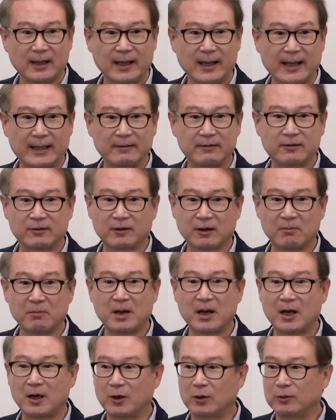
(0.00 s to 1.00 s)
and
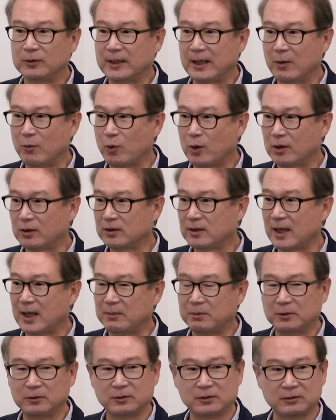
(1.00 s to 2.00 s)
somehow they want to be
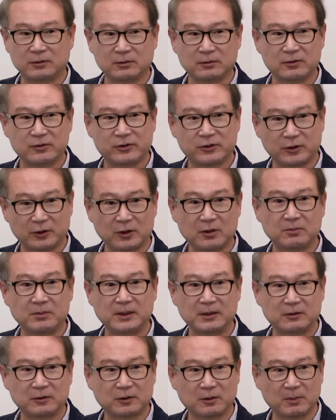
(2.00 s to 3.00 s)
able to serve
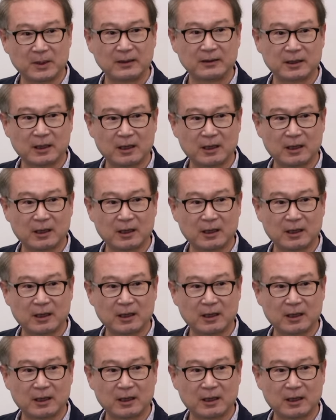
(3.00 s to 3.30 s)
this domain